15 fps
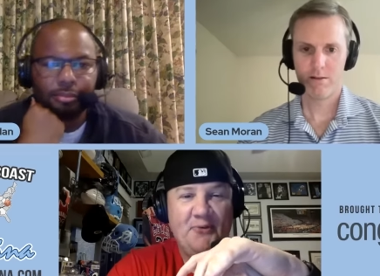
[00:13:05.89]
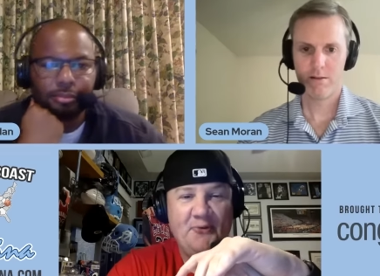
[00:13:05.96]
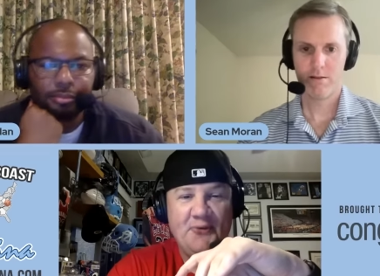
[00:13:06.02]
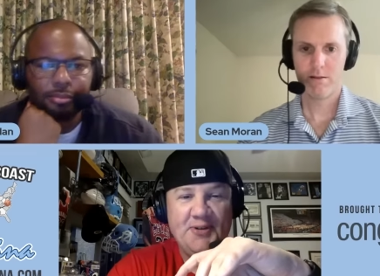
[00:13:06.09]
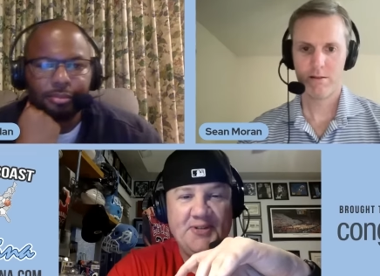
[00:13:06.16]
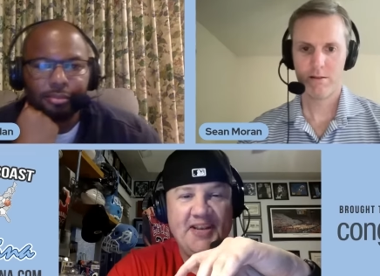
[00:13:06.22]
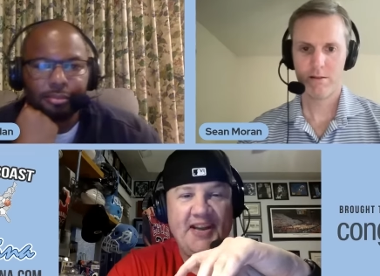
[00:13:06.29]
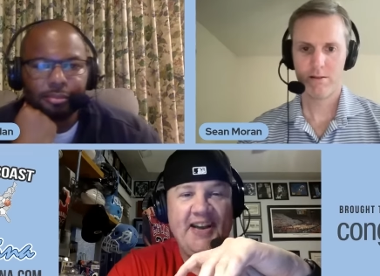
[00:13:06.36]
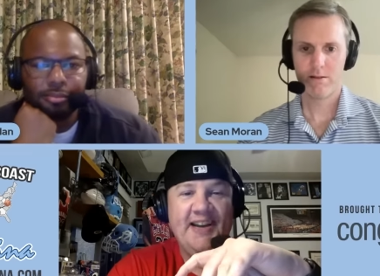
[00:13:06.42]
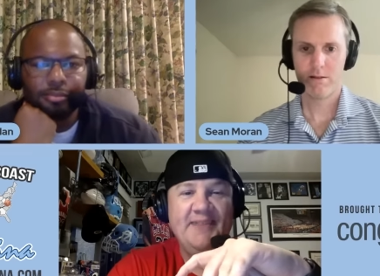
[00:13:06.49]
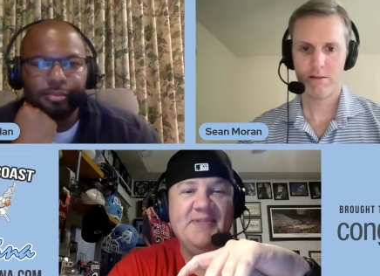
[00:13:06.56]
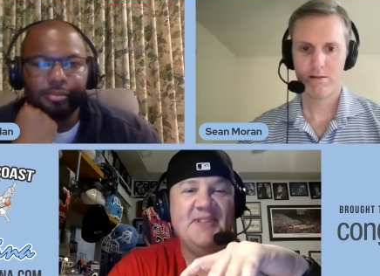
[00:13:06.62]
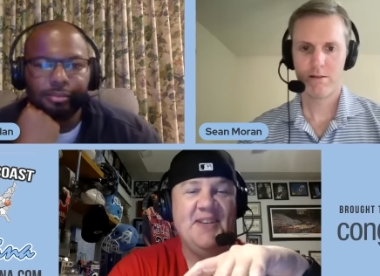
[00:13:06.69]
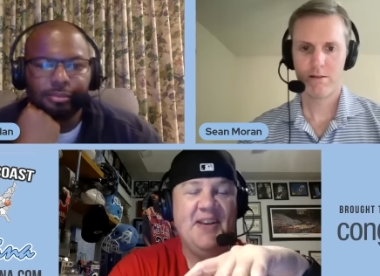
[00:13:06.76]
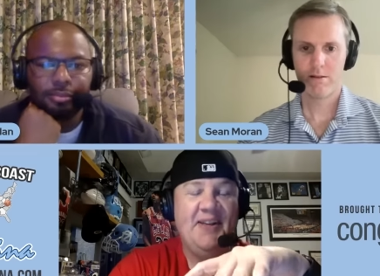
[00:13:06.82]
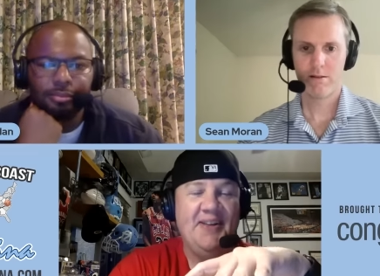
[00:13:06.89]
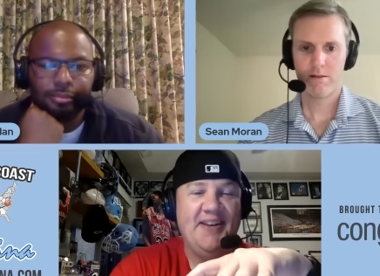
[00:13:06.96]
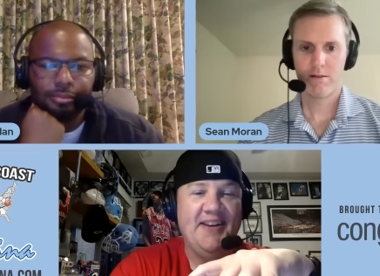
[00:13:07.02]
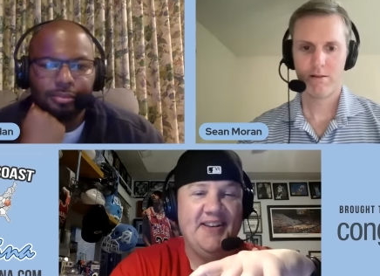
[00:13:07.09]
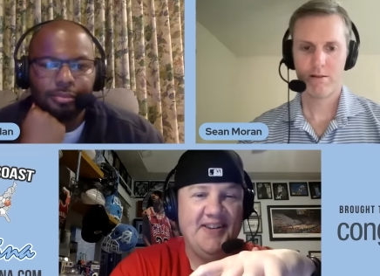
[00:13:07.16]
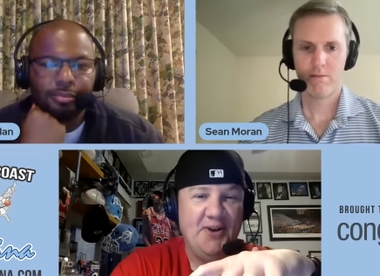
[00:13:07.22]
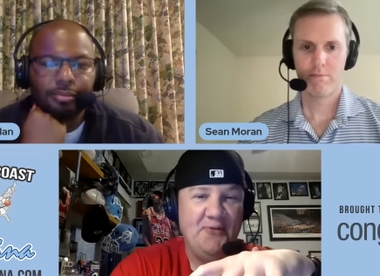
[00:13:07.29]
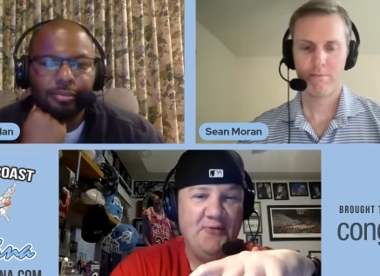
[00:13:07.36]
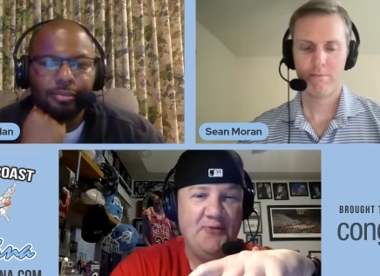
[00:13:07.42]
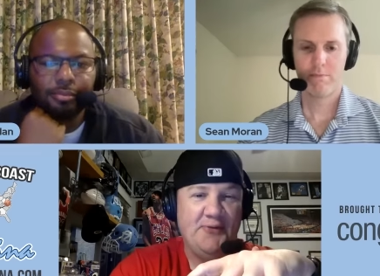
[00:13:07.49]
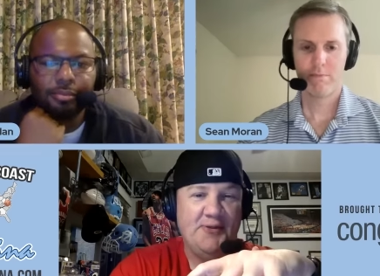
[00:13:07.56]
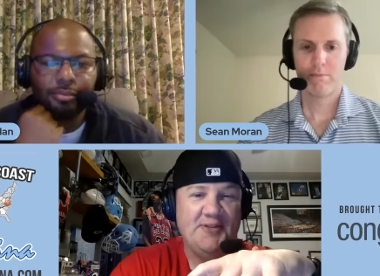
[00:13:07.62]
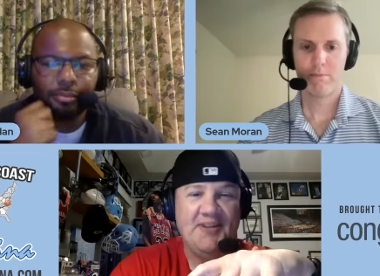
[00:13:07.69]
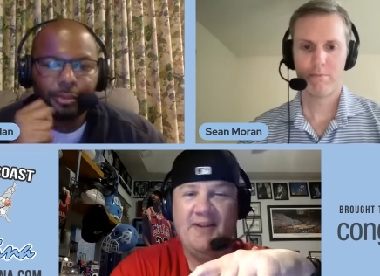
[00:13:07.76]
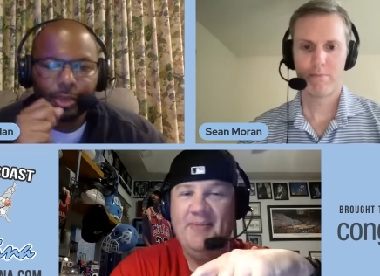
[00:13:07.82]
Speaker 1: for the first time and see Elliot Cadeau for the
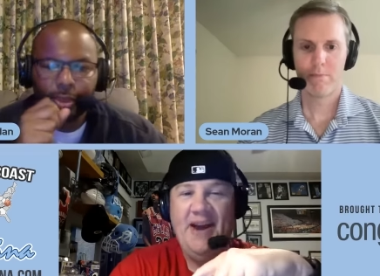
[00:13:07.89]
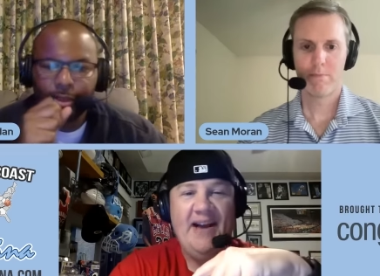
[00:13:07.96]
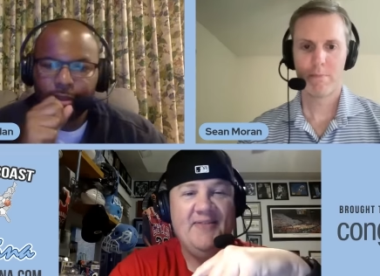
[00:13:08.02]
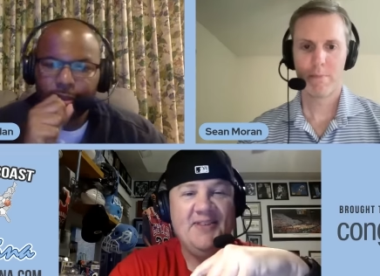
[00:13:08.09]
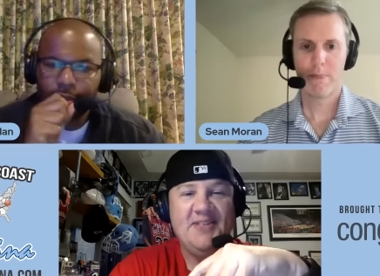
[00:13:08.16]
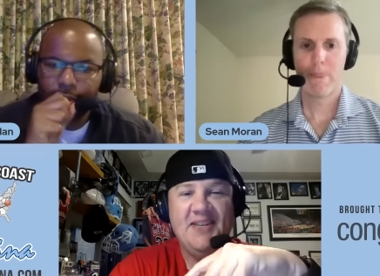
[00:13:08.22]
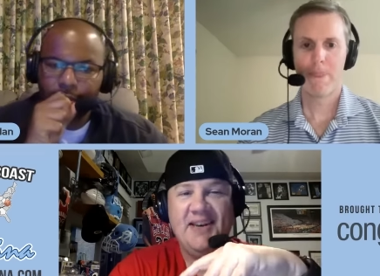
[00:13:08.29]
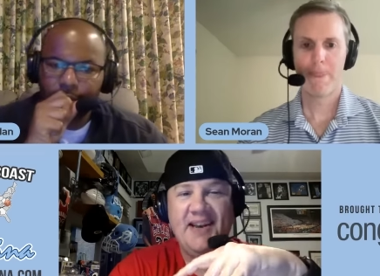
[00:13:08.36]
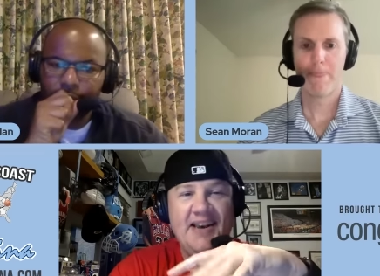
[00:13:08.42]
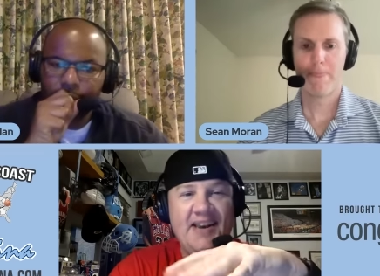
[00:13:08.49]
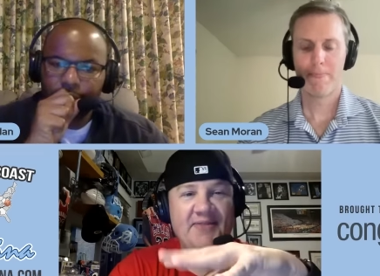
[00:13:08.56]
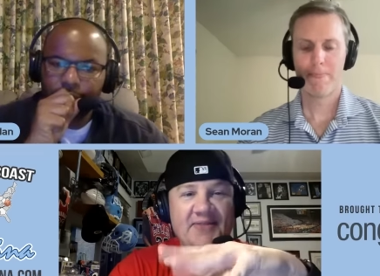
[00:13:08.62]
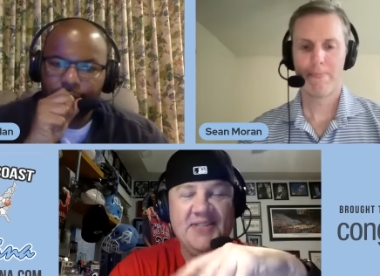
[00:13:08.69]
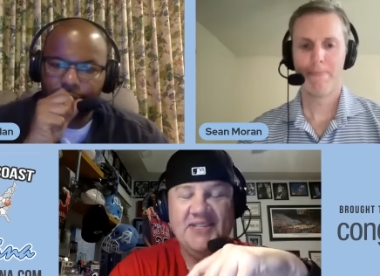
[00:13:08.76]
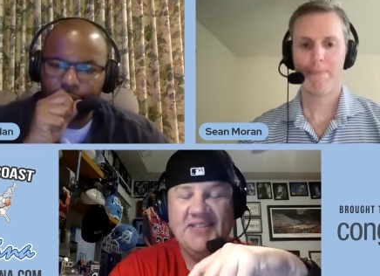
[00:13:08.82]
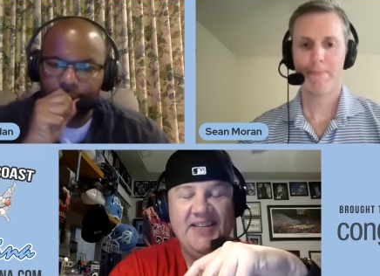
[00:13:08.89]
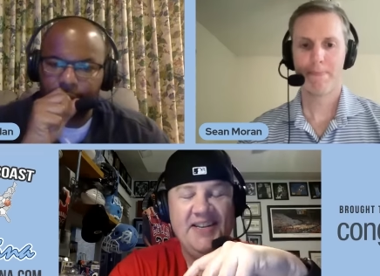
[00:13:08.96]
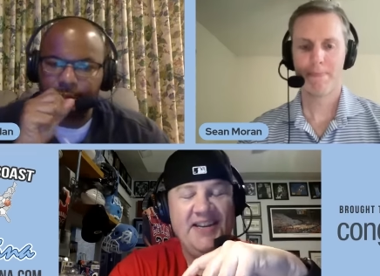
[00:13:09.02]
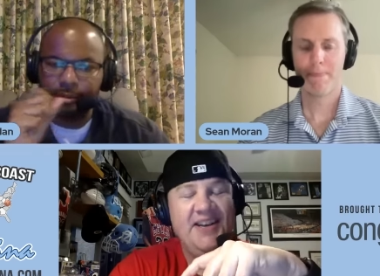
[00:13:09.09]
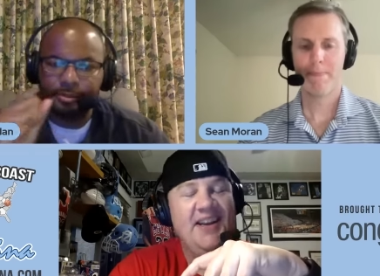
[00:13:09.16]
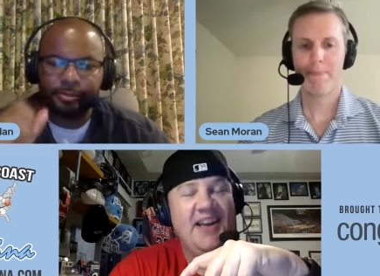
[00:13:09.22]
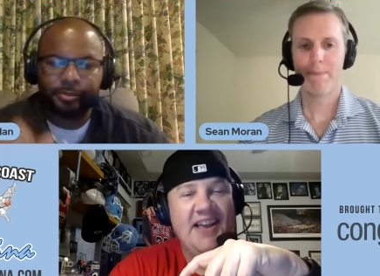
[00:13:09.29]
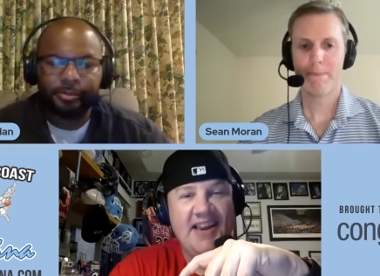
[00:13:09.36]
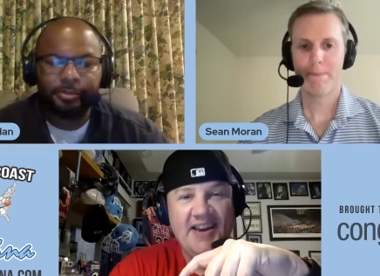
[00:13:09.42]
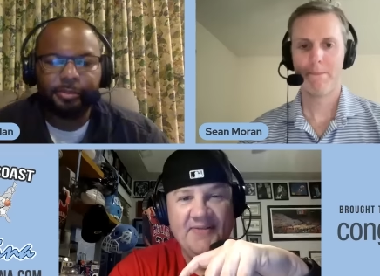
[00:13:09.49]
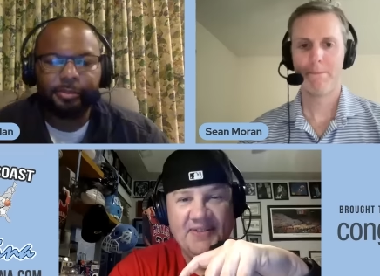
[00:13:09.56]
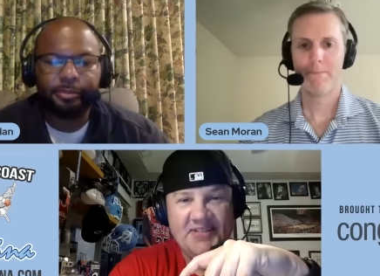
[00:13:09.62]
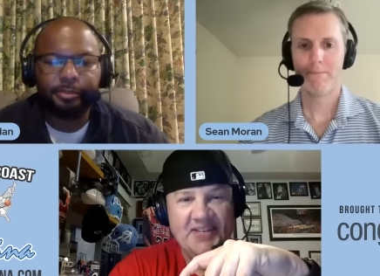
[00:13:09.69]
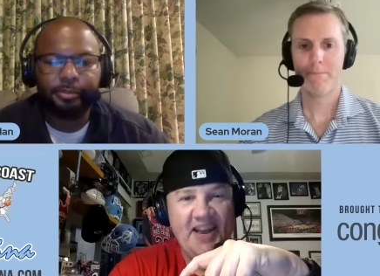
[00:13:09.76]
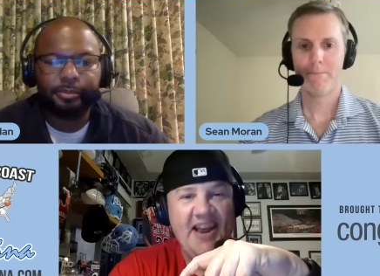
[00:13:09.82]
first time and haven't seen any of his
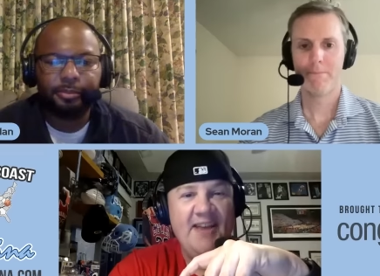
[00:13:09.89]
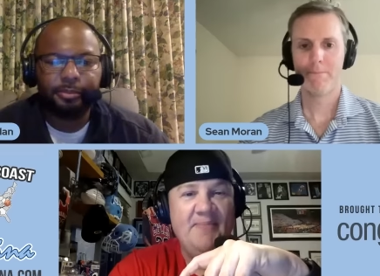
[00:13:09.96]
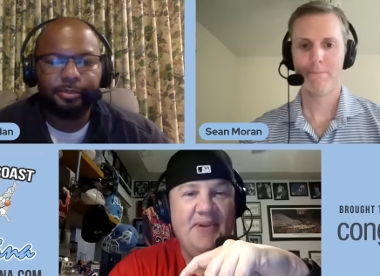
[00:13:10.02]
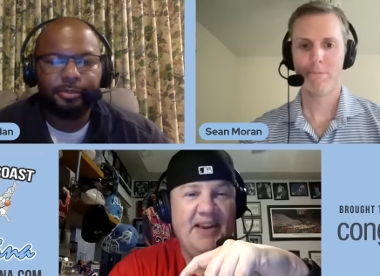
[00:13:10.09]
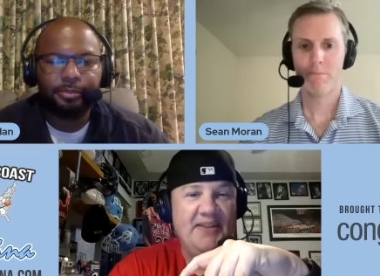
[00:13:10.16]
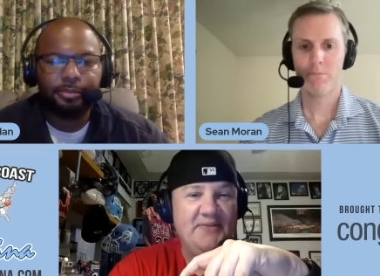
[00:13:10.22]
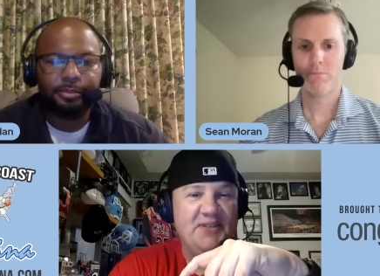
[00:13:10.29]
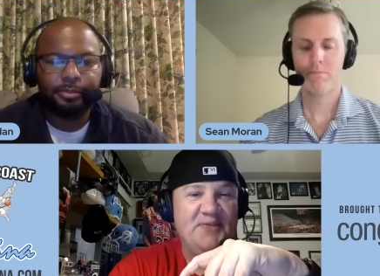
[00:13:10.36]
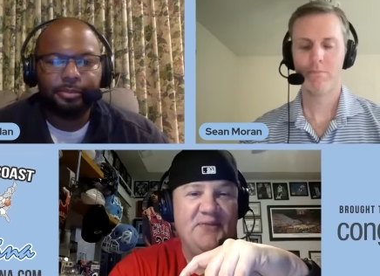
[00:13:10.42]
tape, any of his